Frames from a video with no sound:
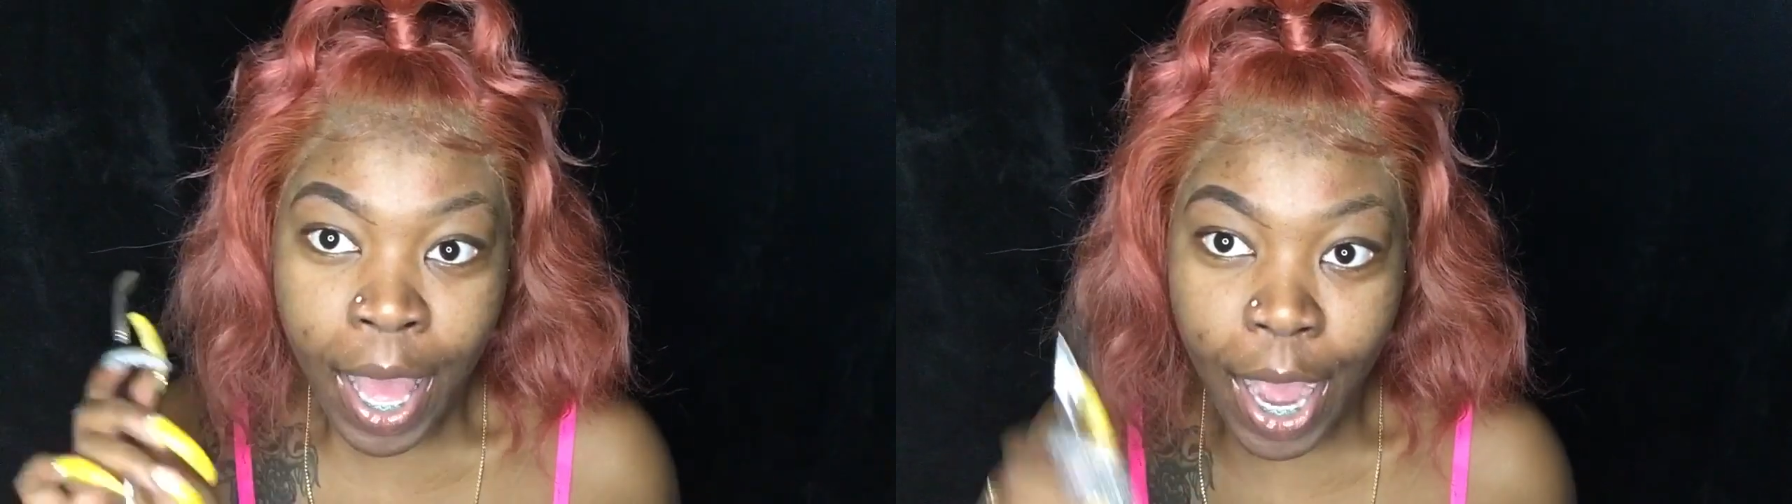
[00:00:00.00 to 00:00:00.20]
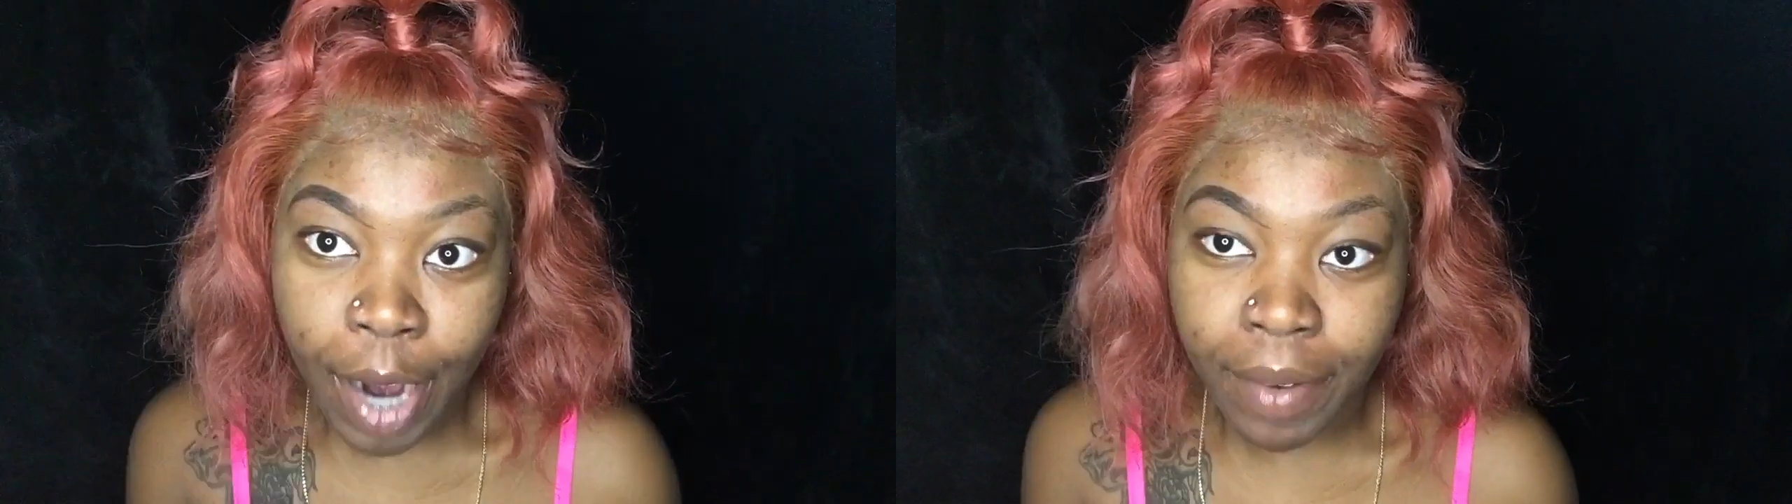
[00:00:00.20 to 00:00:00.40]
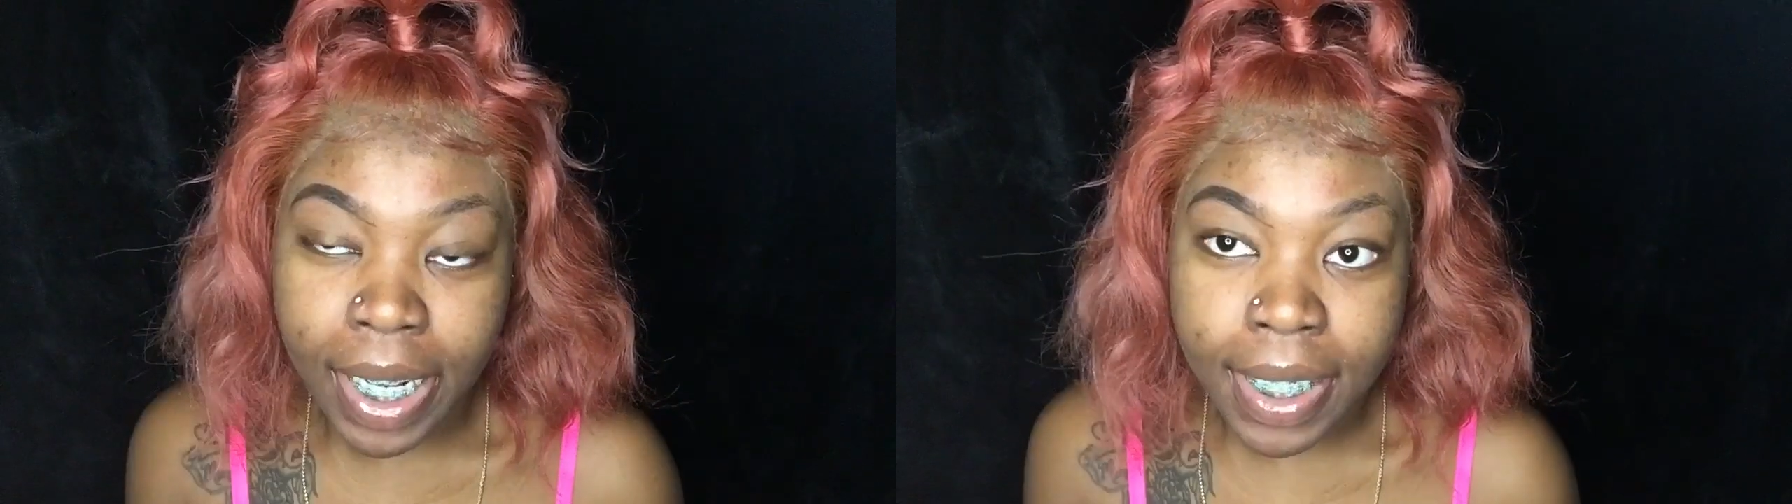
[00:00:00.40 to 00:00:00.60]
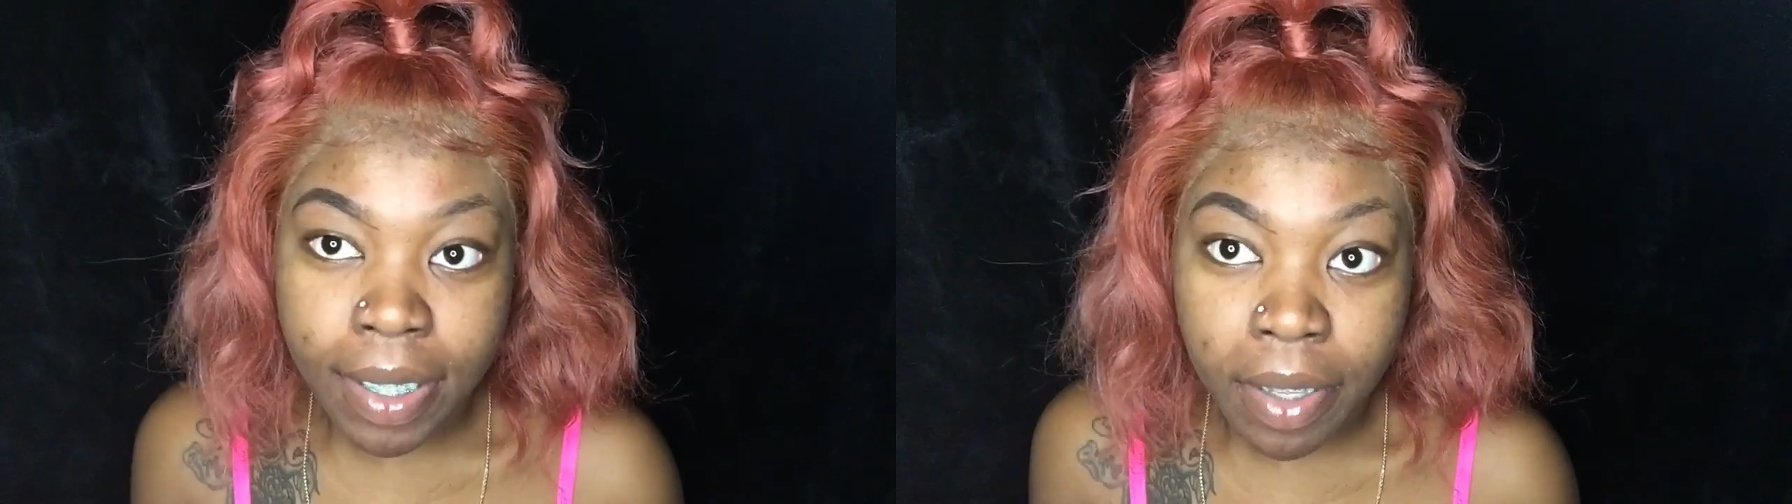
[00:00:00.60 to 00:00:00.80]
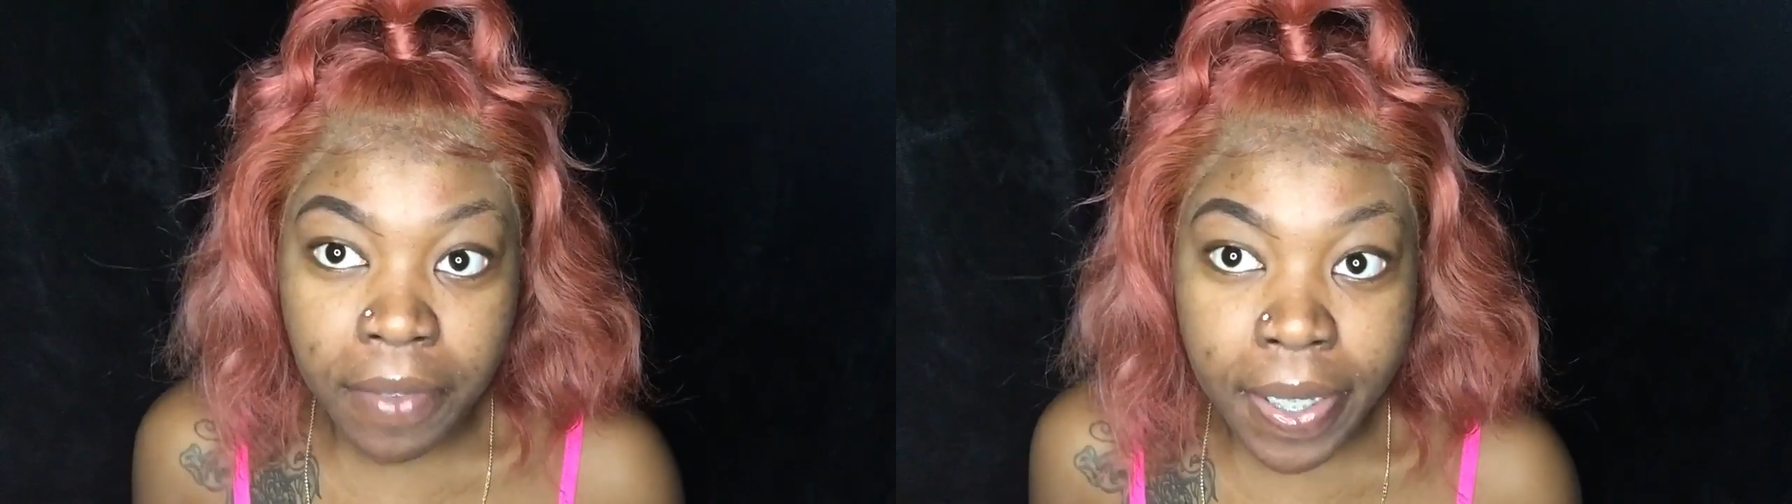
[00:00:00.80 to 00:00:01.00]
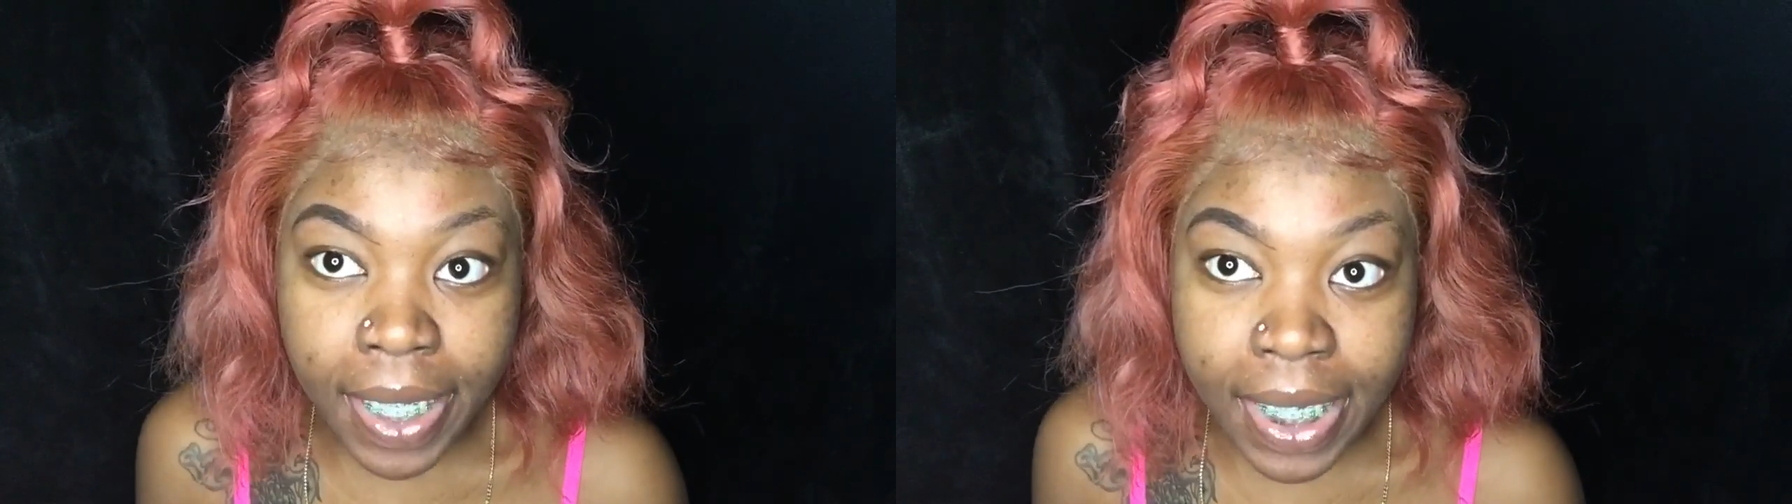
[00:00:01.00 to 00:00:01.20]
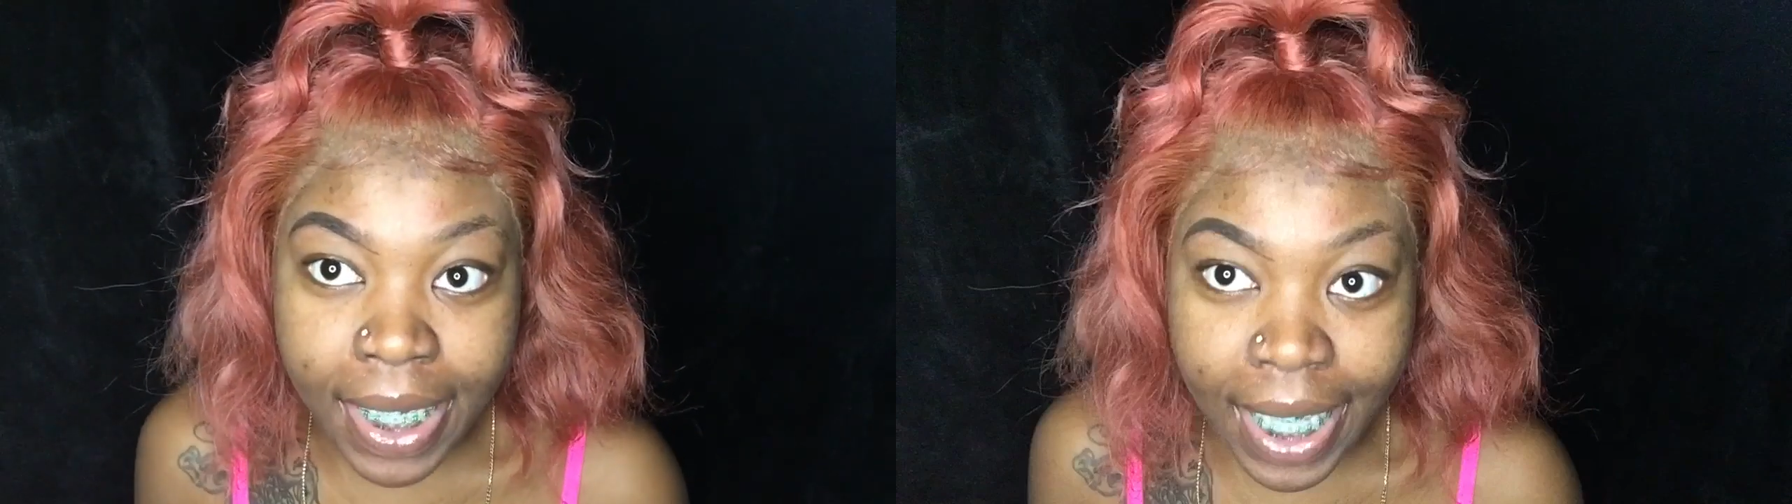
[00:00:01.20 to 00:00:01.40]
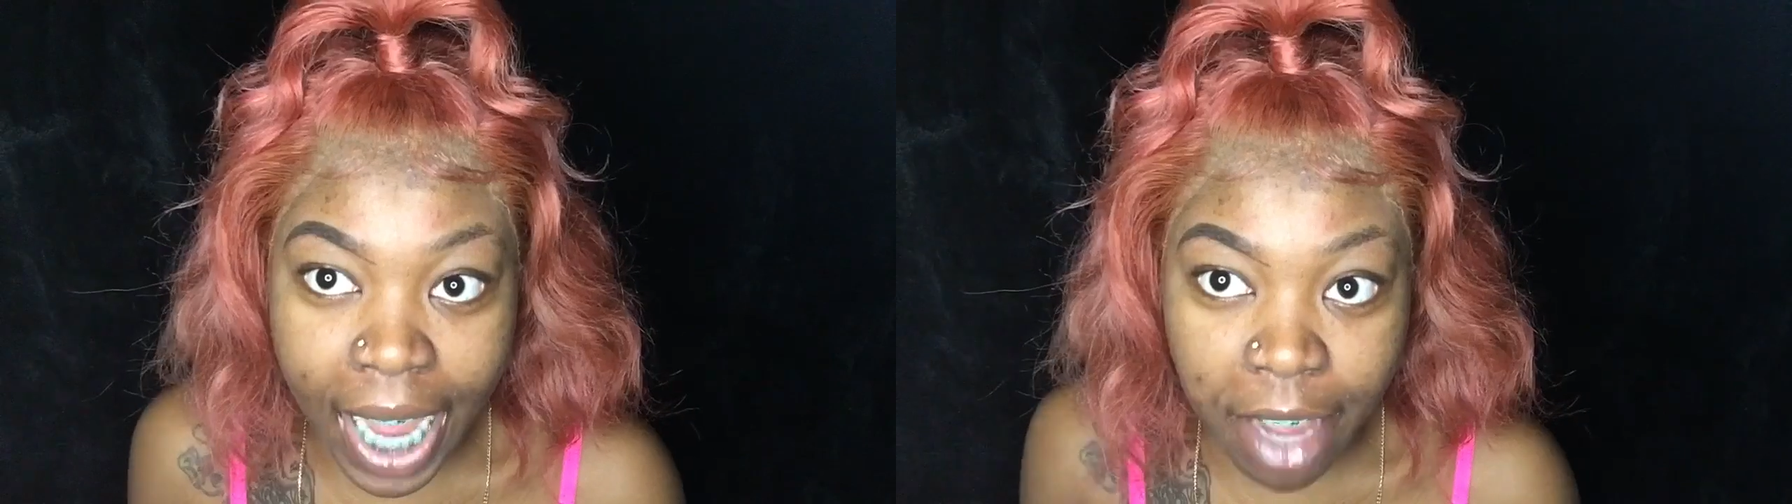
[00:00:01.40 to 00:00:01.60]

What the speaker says: All right, so if you can see,